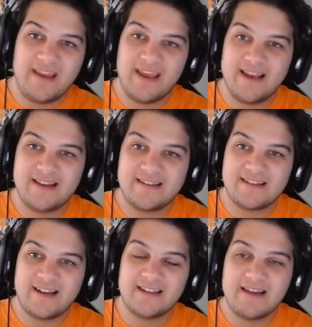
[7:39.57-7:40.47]
And
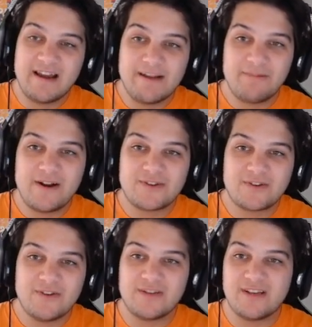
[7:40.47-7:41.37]
a lot of players are
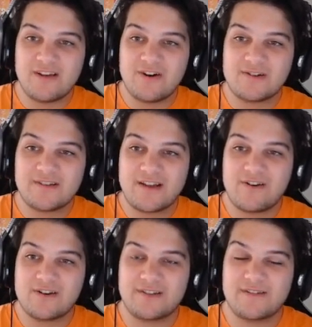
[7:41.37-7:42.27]
using cards that
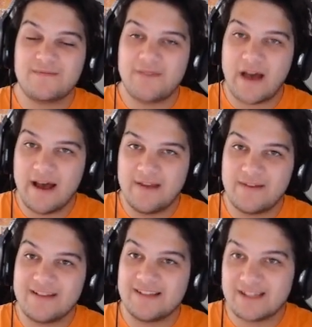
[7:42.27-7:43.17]
cost 5
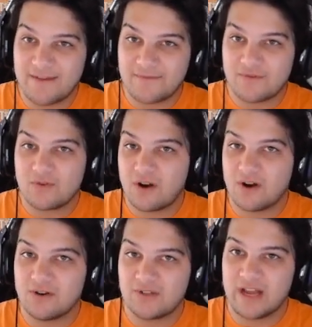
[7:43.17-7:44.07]
and several
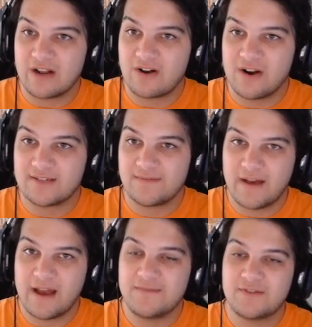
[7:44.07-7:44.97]
cards that cost
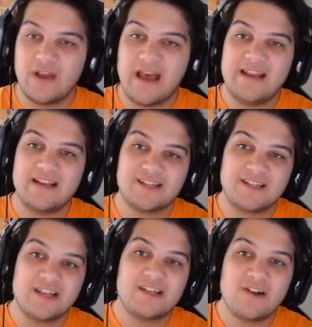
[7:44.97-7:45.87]
5. So adding a
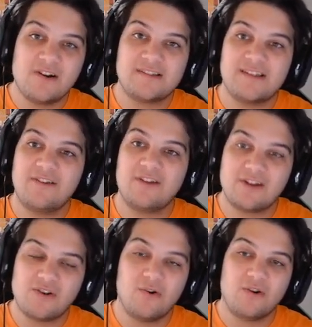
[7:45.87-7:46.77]
6 cost in there
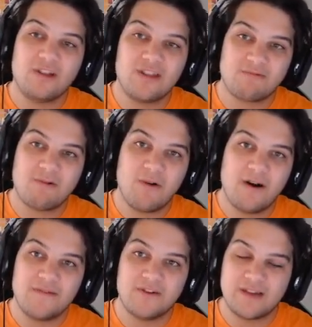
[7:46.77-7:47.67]
could totally throw
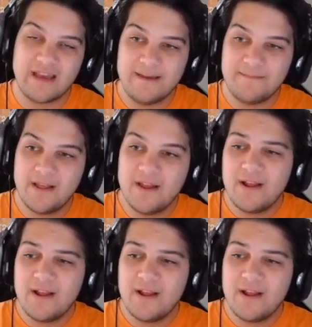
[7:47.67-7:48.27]
off your game.